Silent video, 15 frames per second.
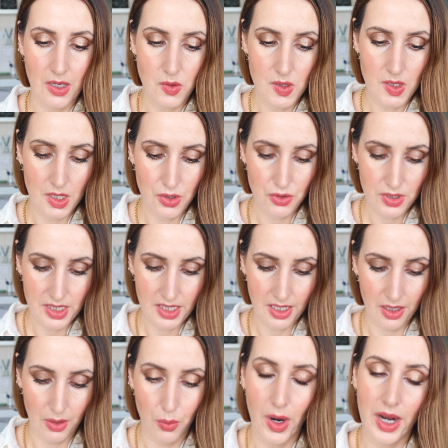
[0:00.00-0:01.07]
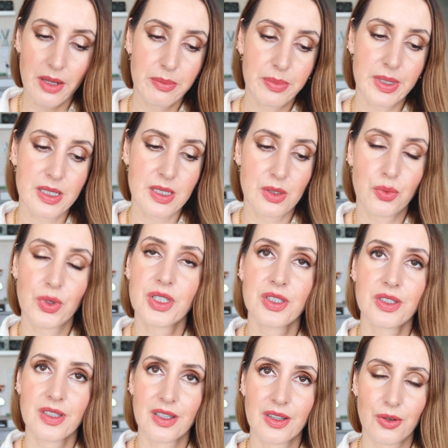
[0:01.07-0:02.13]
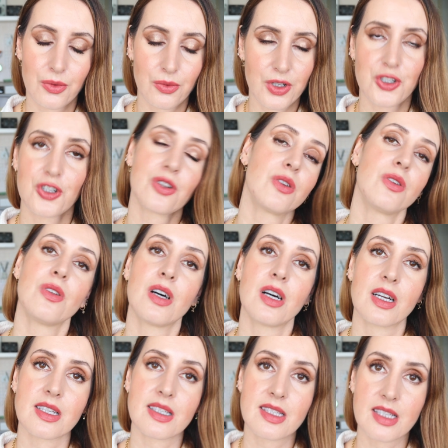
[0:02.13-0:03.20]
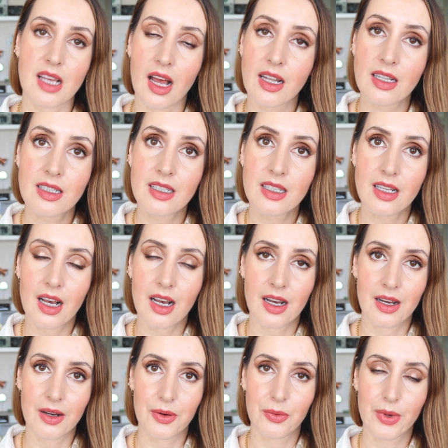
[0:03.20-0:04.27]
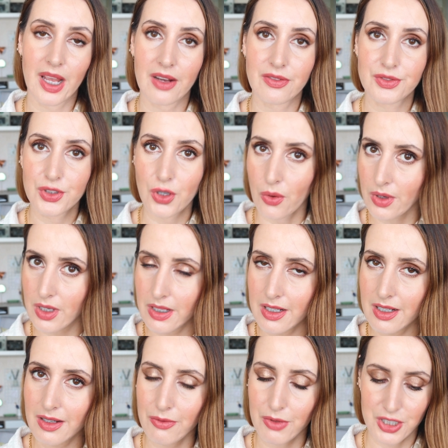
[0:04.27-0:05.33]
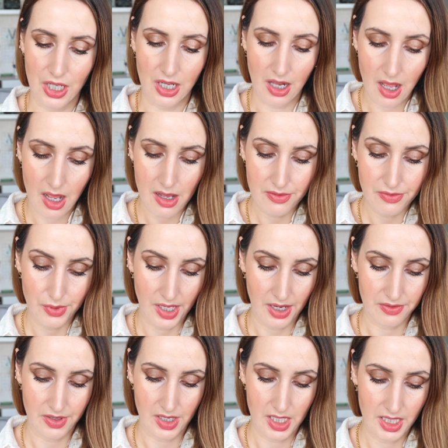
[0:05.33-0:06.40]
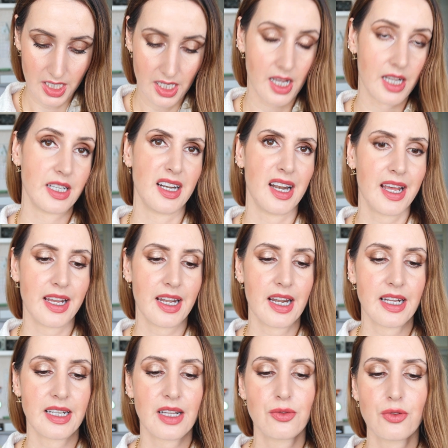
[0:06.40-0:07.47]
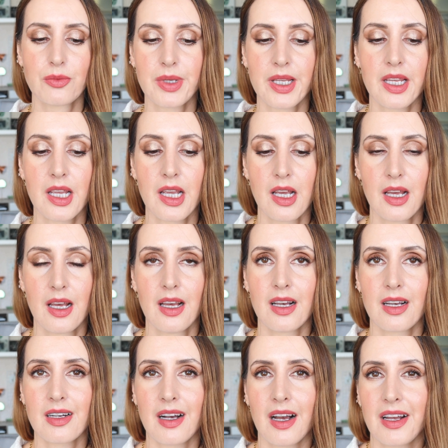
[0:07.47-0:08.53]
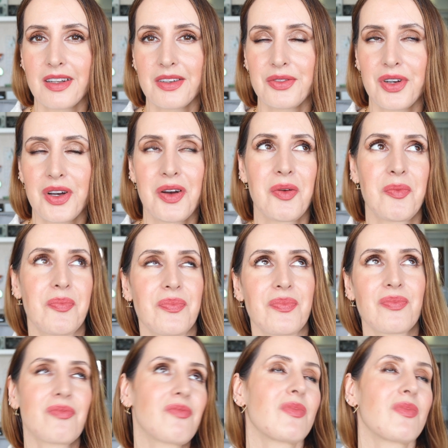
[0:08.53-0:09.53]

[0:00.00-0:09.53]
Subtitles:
sounds interesting and quite a bit sweeter than the original Sun. We have tonka, which I love, we have honey and ylang ylang. That would be kind of a